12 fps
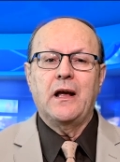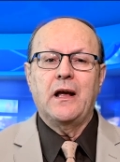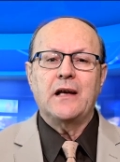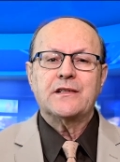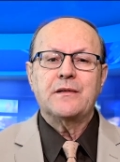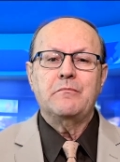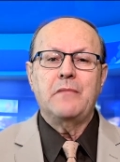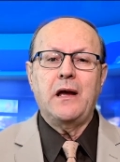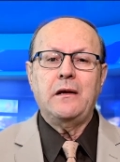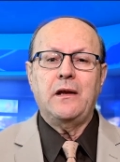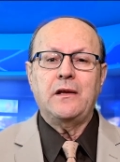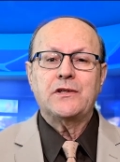as the
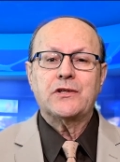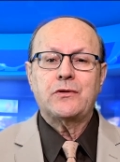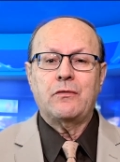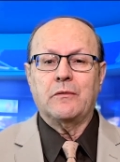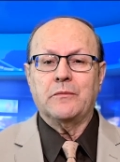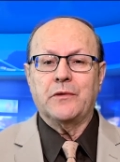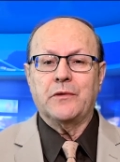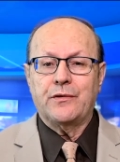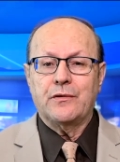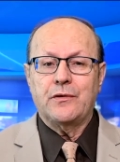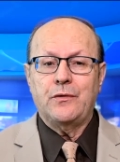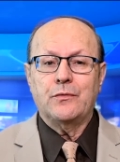main instrument
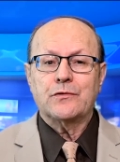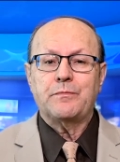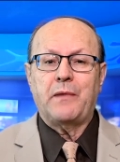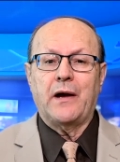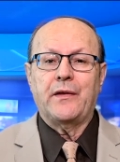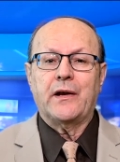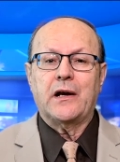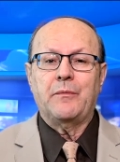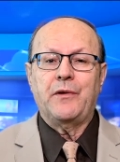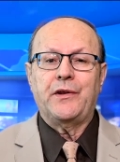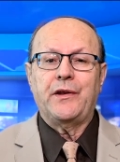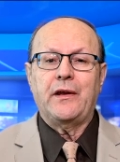used by the
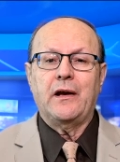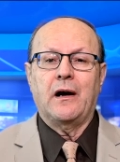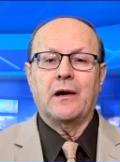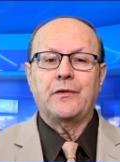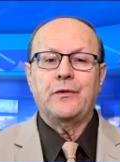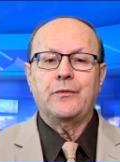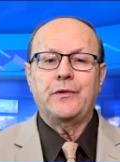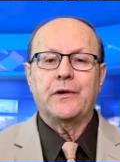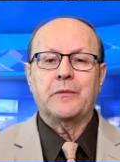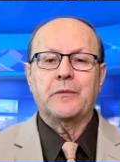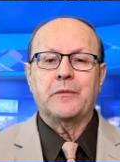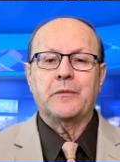Committee on Union
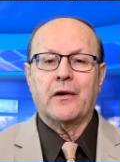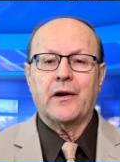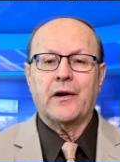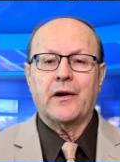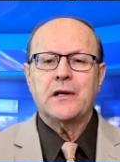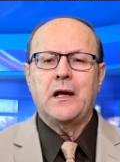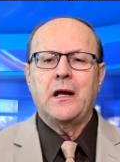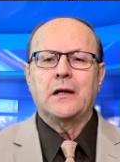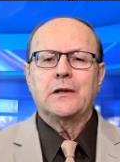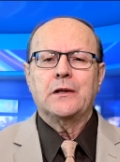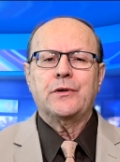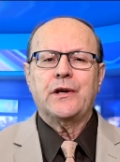and Progress
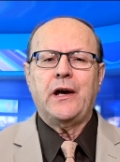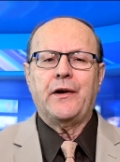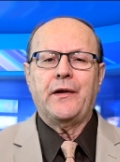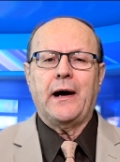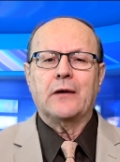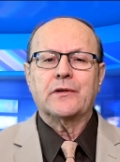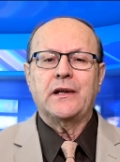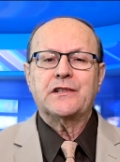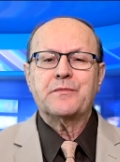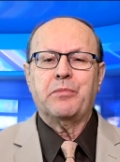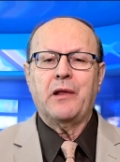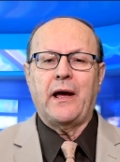to carry out
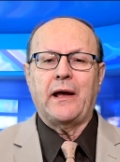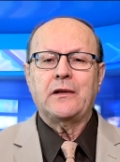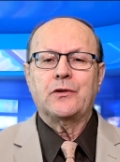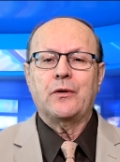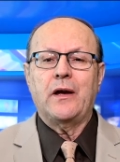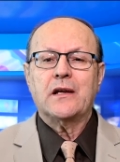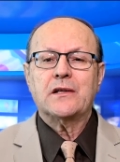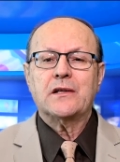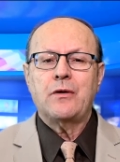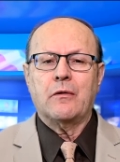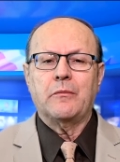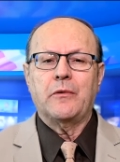its plan to
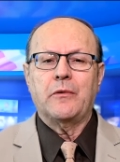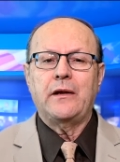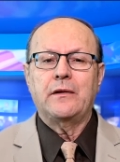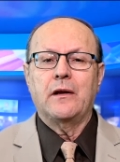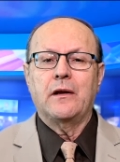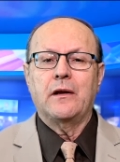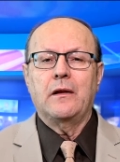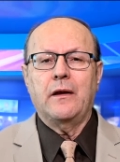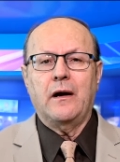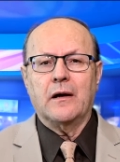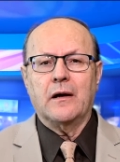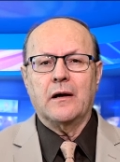exterminate the
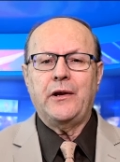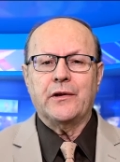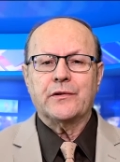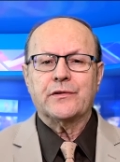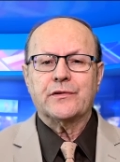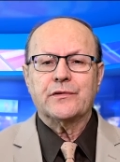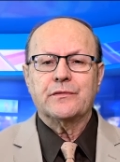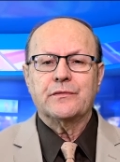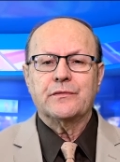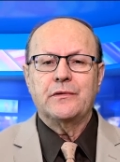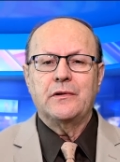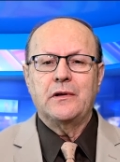Armenians.
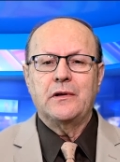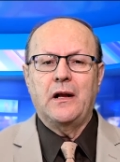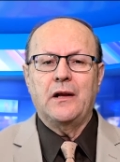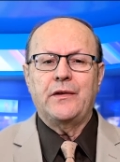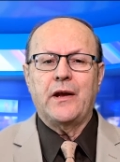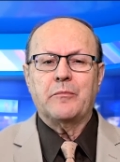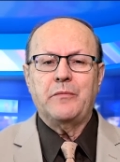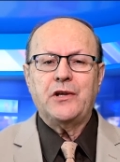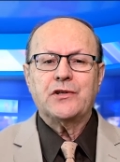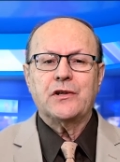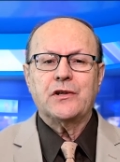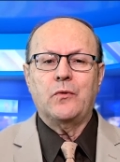Their
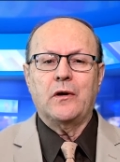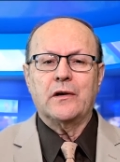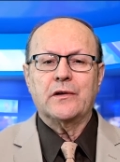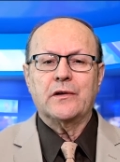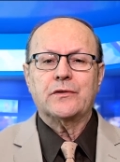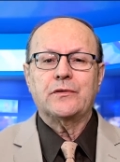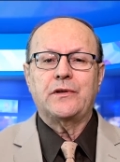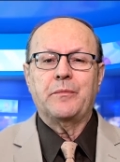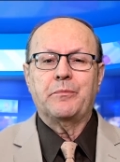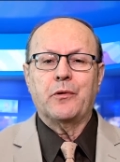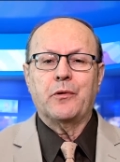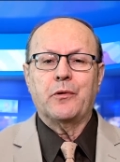mission was to
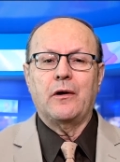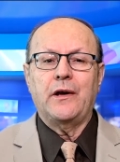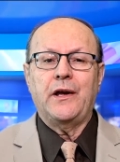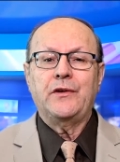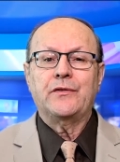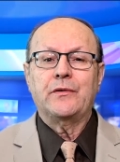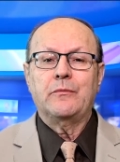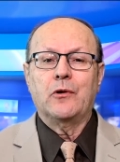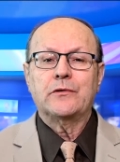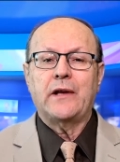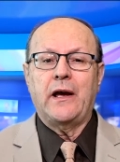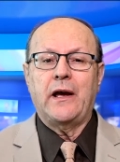deploy in
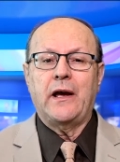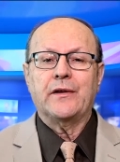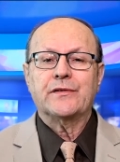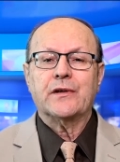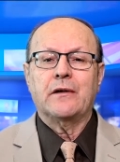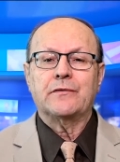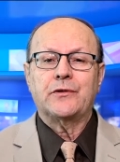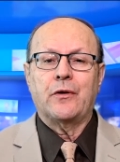remote areas of